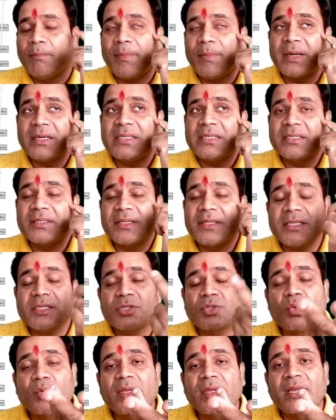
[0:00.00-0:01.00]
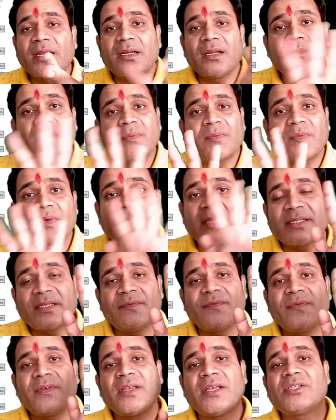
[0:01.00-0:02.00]
But this two kingdom of
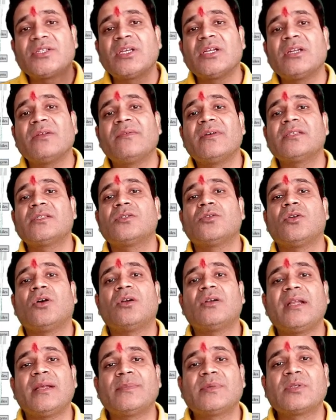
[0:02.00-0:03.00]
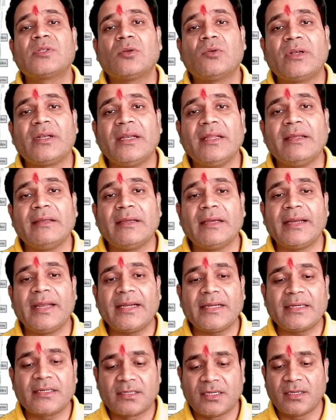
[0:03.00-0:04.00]
classification was not absolutely
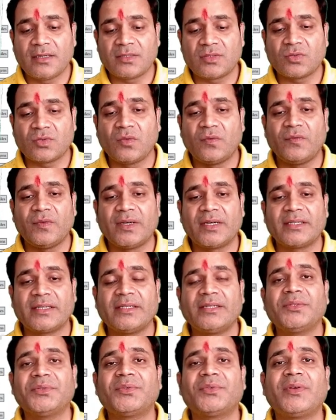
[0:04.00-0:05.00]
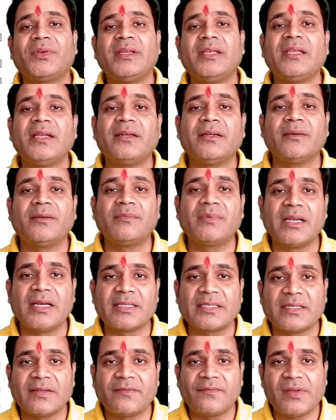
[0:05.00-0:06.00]
correct. So further the three kingdom
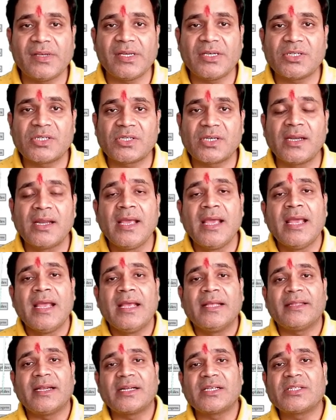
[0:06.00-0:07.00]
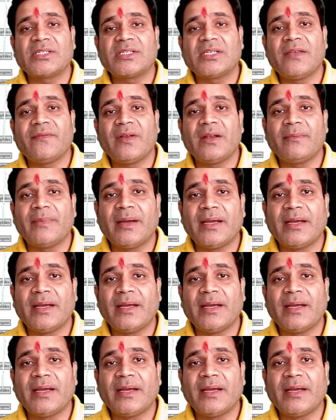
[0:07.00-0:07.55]
classification that is given by